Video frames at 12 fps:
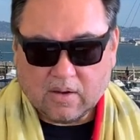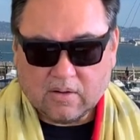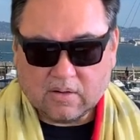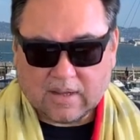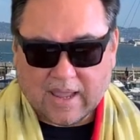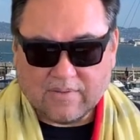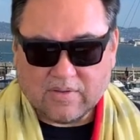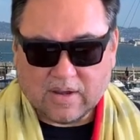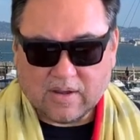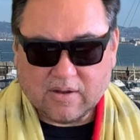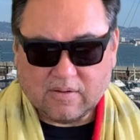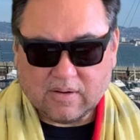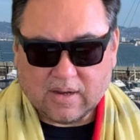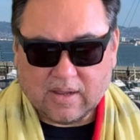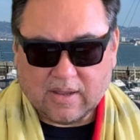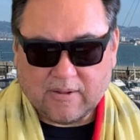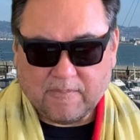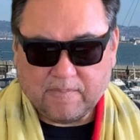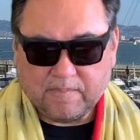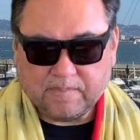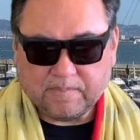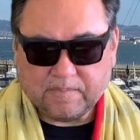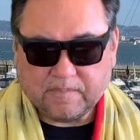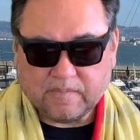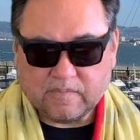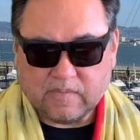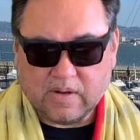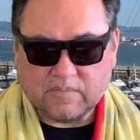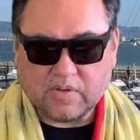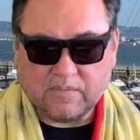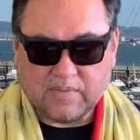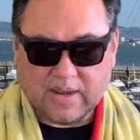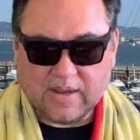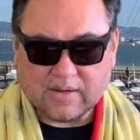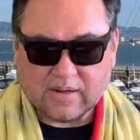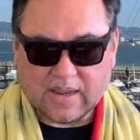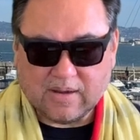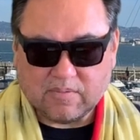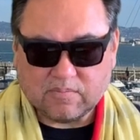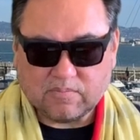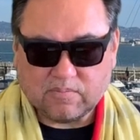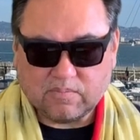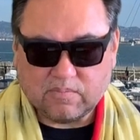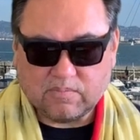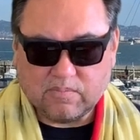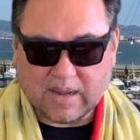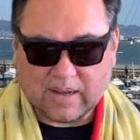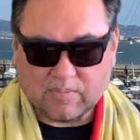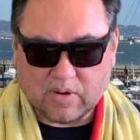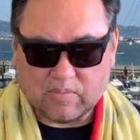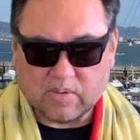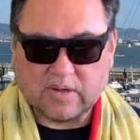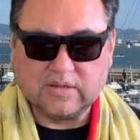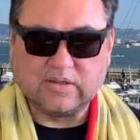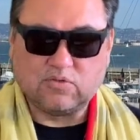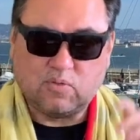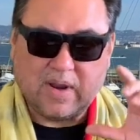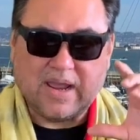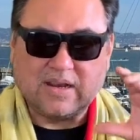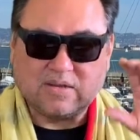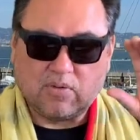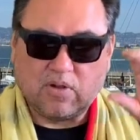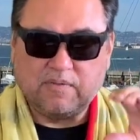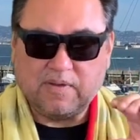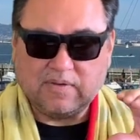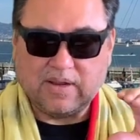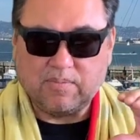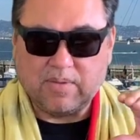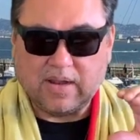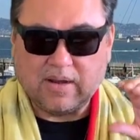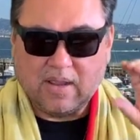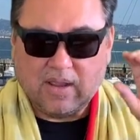little caveat here. Um, you know, for the Vedic, I didn't make it purple because it's red. It's below fifty. But